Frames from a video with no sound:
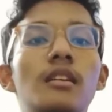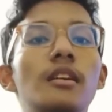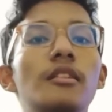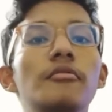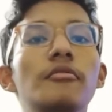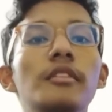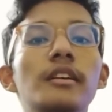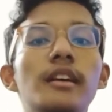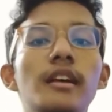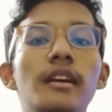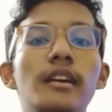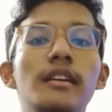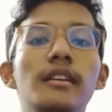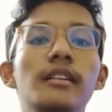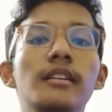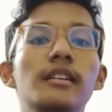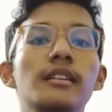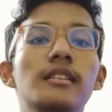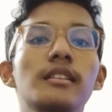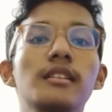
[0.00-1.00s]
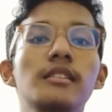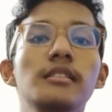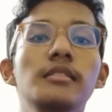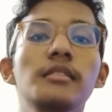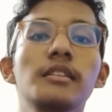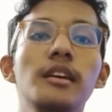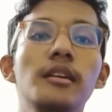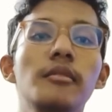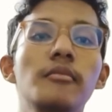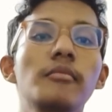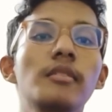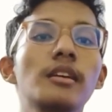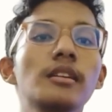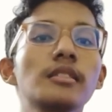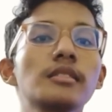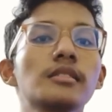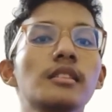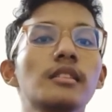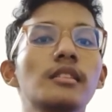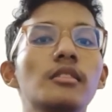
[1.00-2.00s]
and we can calculate them
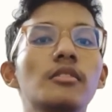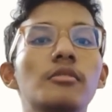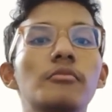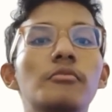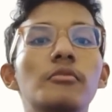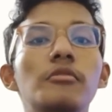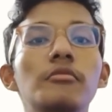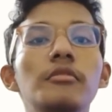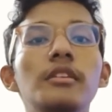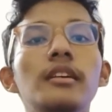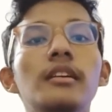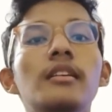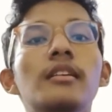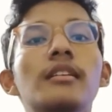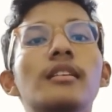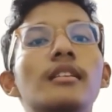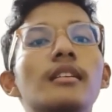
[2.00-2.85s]
as a normal way.